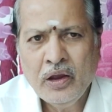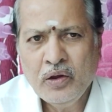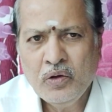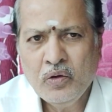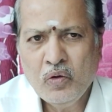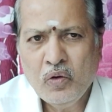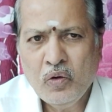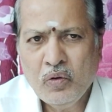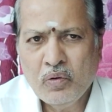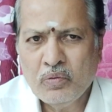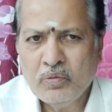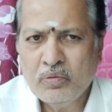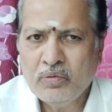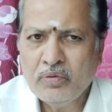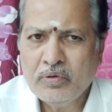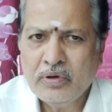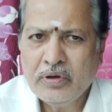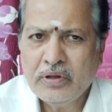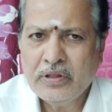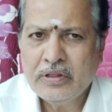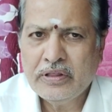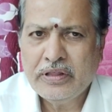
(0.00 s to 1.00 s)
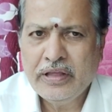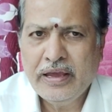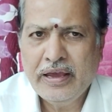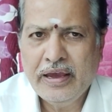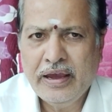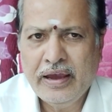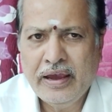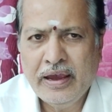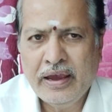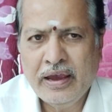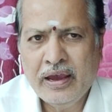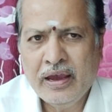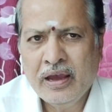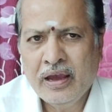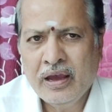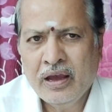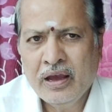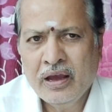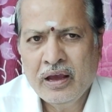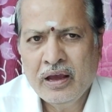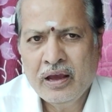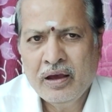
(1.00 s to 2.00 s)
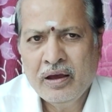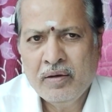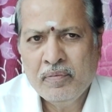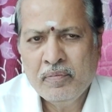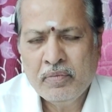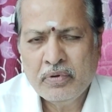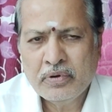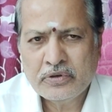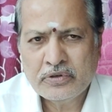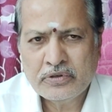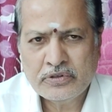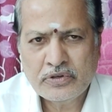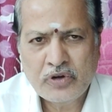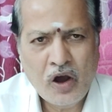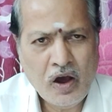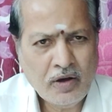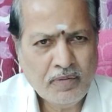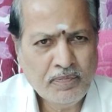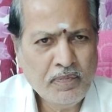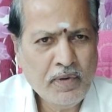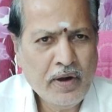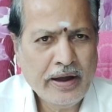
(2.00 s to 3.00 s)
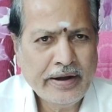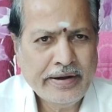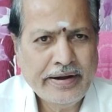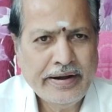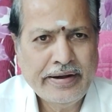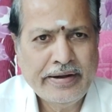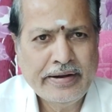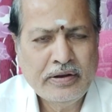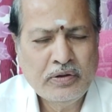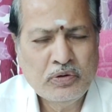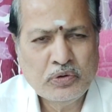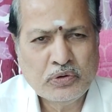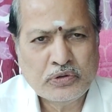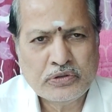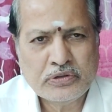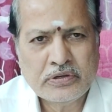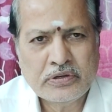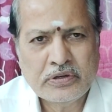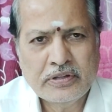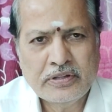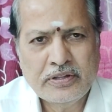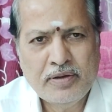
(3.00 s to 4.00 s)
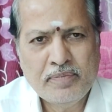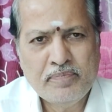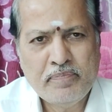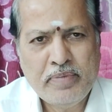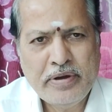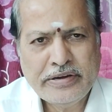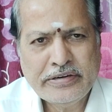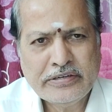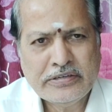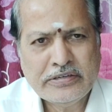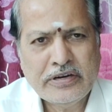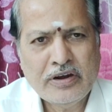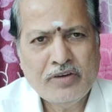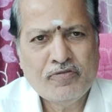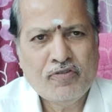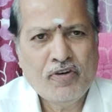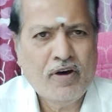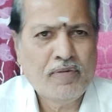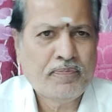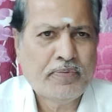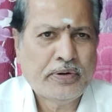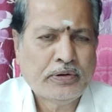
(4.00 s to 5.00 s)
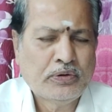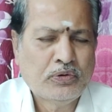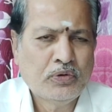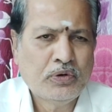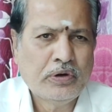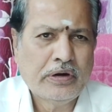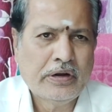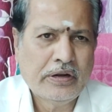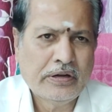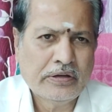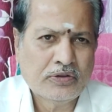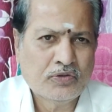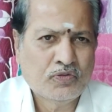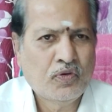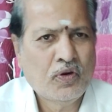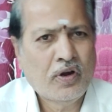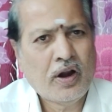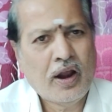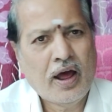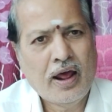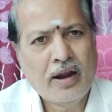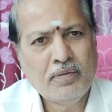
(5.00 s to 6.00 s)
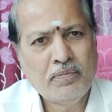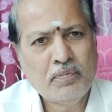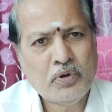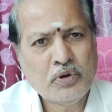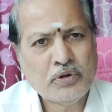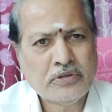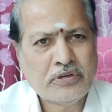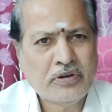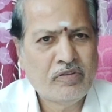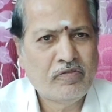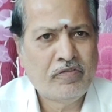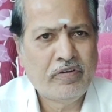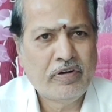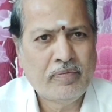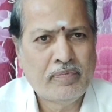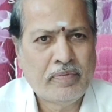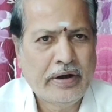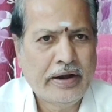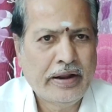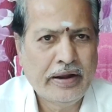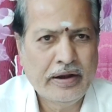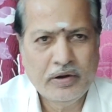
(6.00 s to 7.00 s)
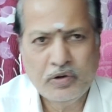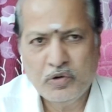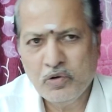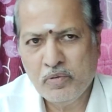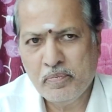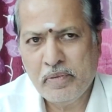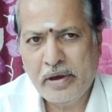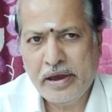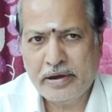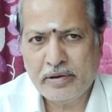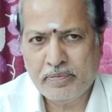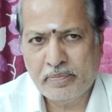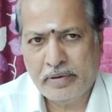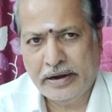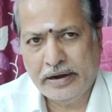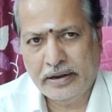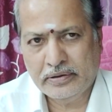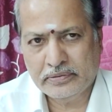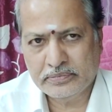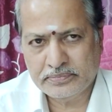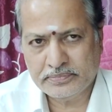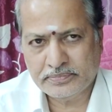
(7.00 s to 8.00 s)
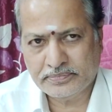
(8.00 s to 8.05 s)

You know, the stock market gives the best of opportunities for almost everybody to make money.